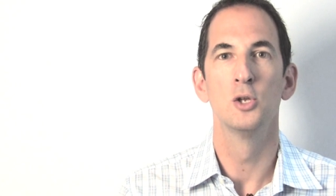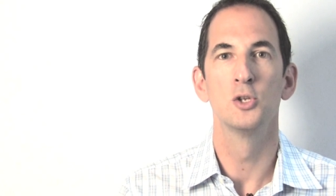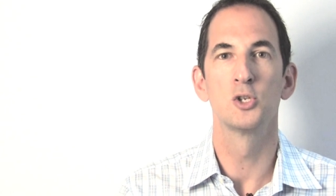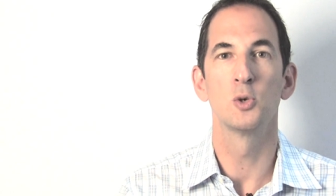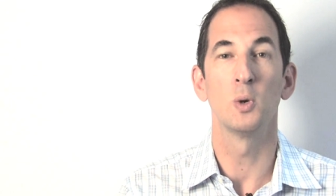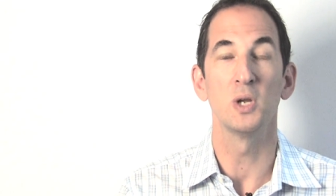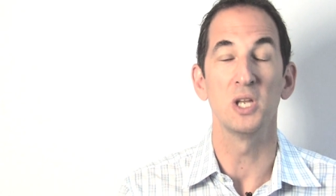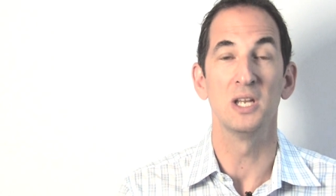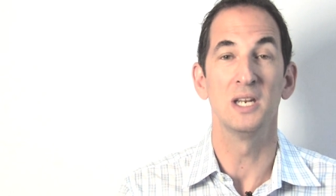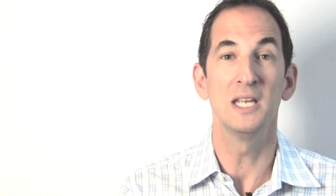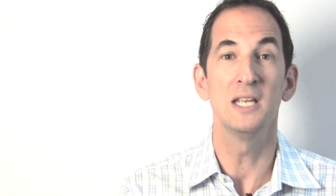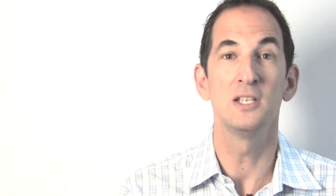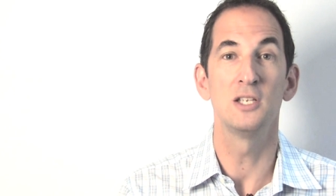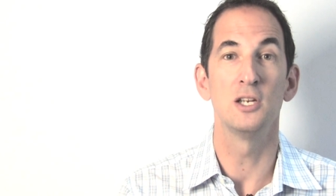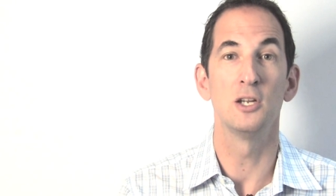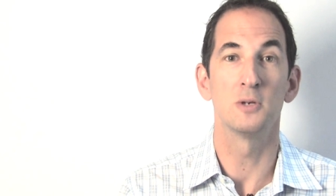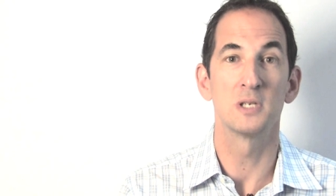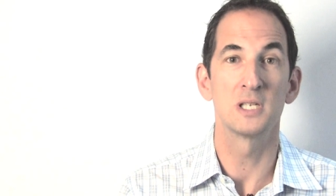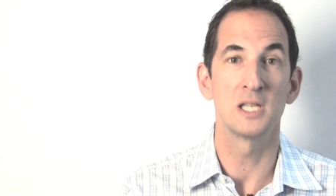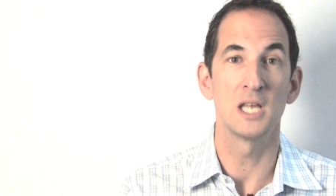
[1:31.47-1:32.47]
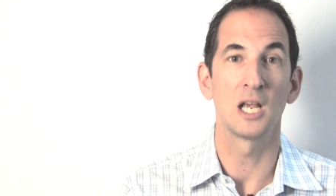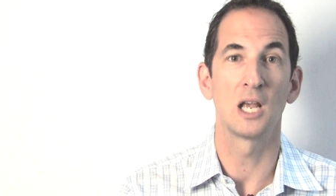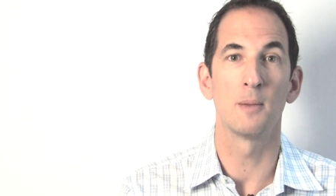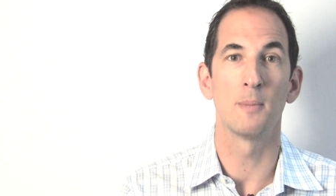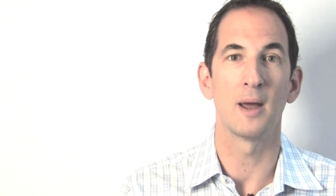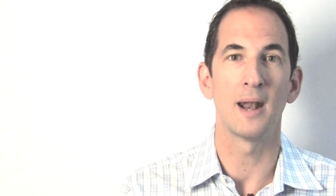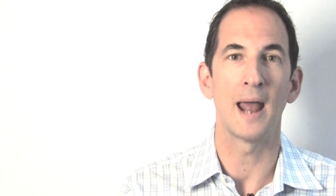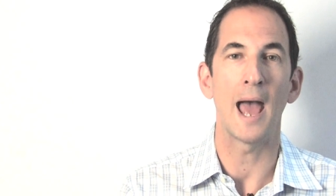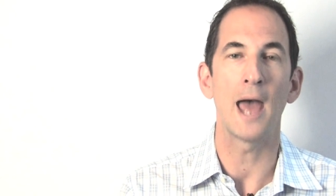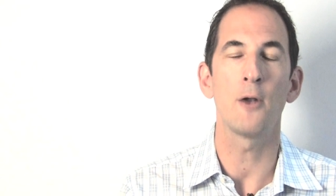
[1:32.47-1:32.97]
So what you need to do is think
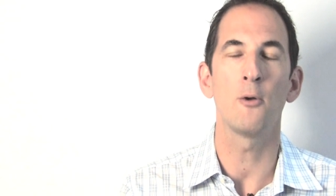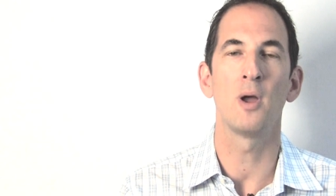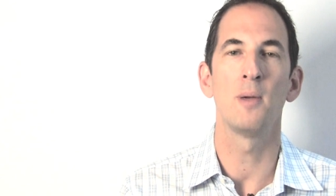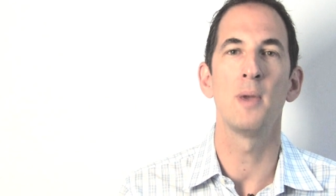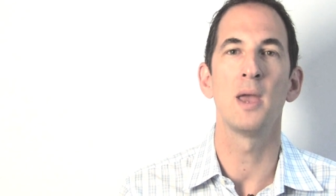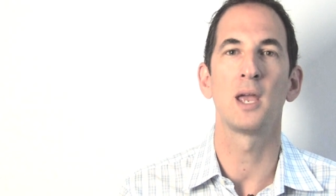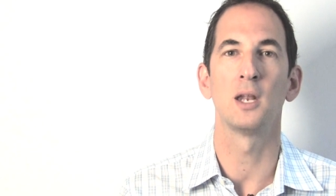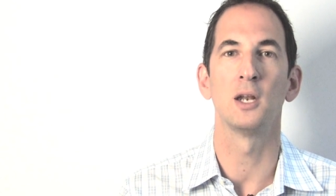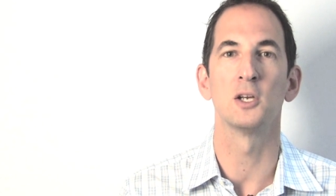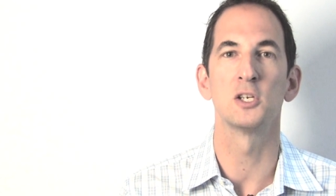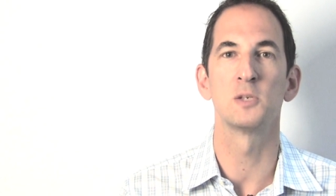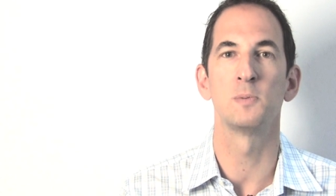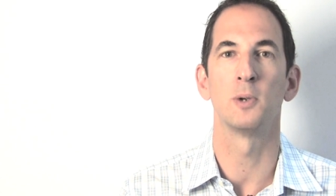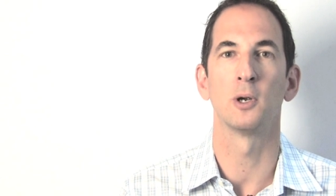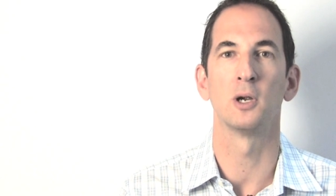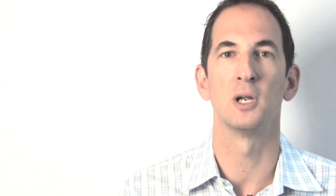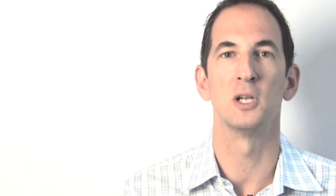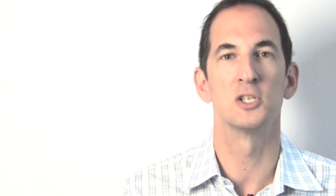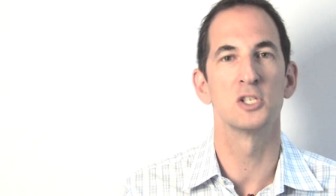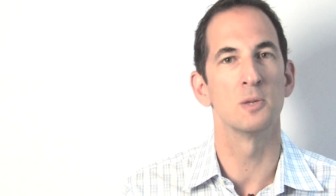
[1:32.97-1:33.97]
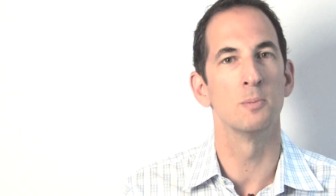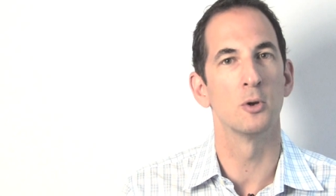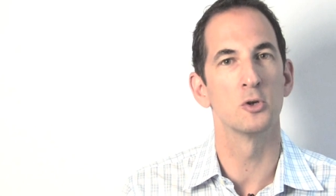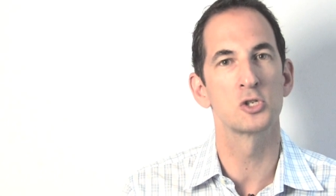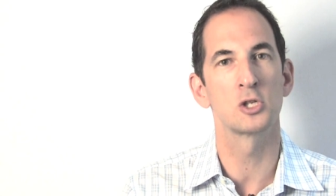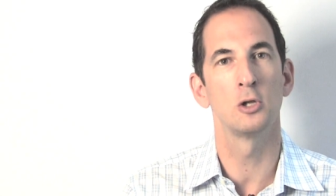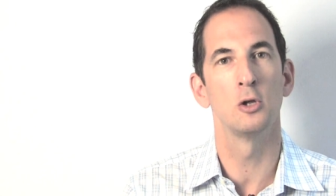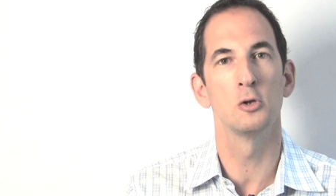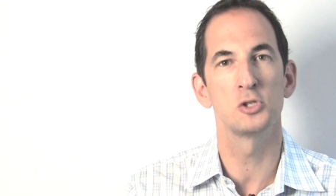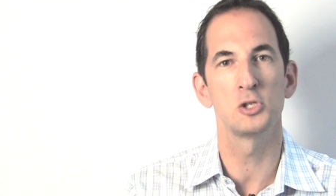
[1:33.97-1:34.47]
about, how do I make an experience that
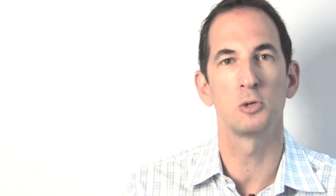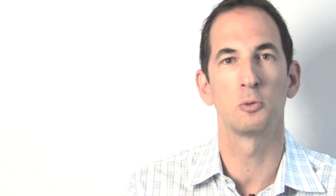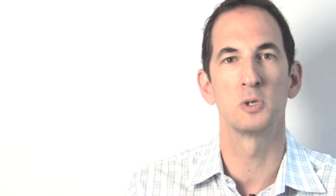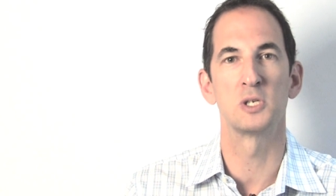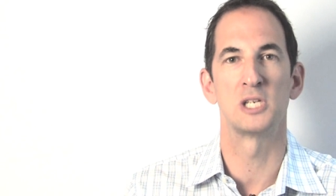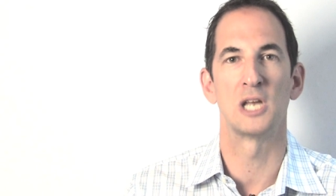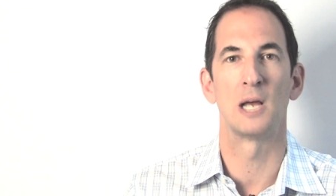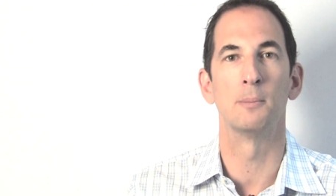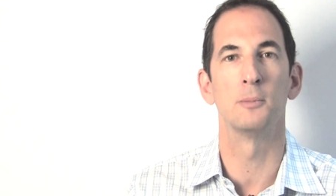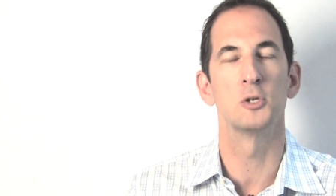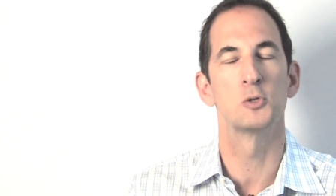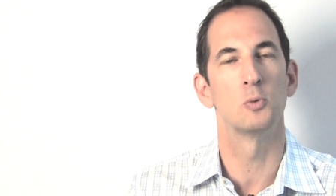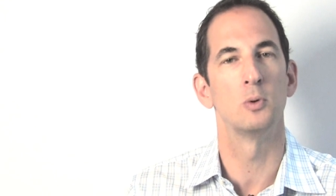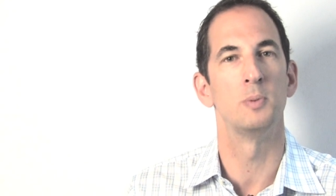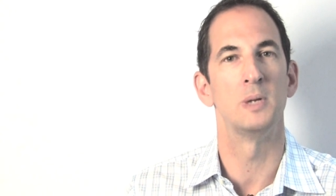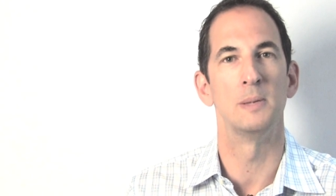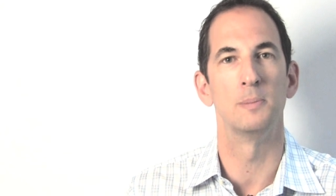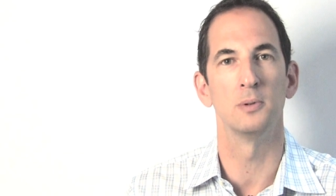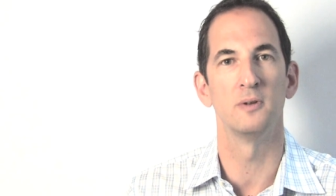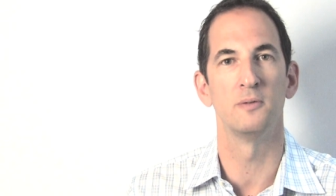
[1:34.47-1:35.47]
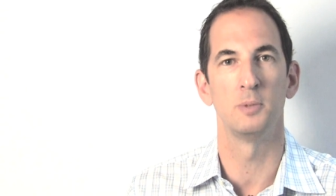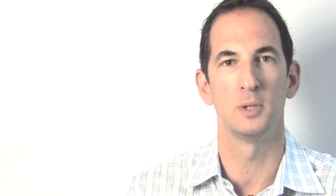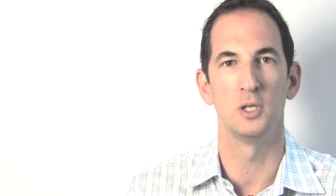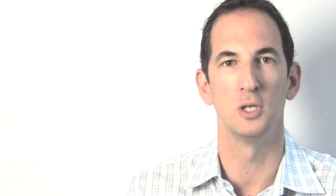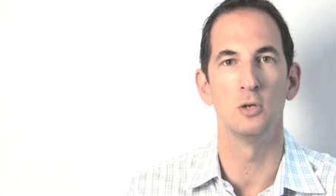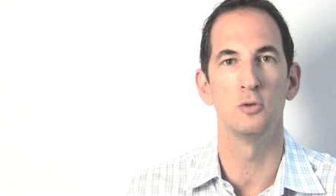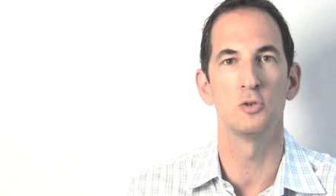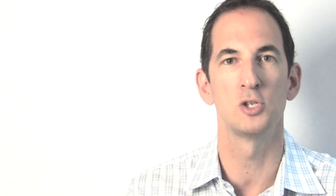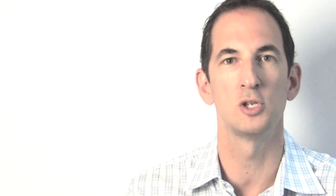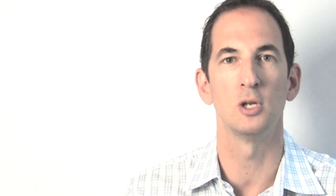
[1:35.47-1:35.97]
most closely resembles what people have
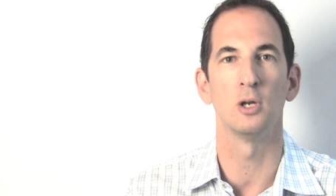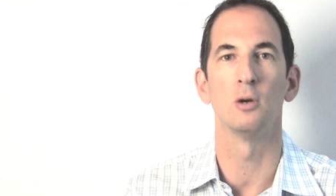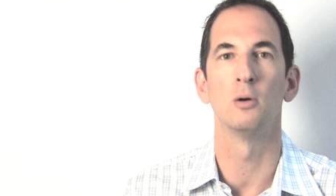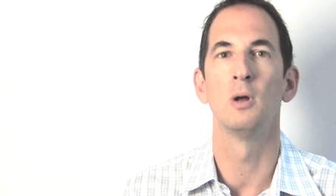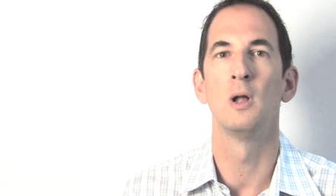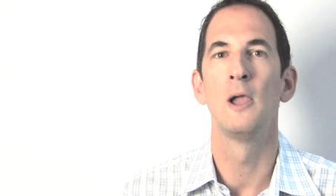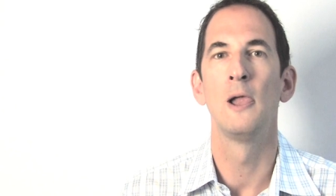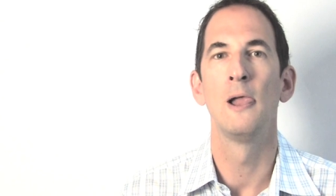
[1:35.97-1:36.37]
been used to?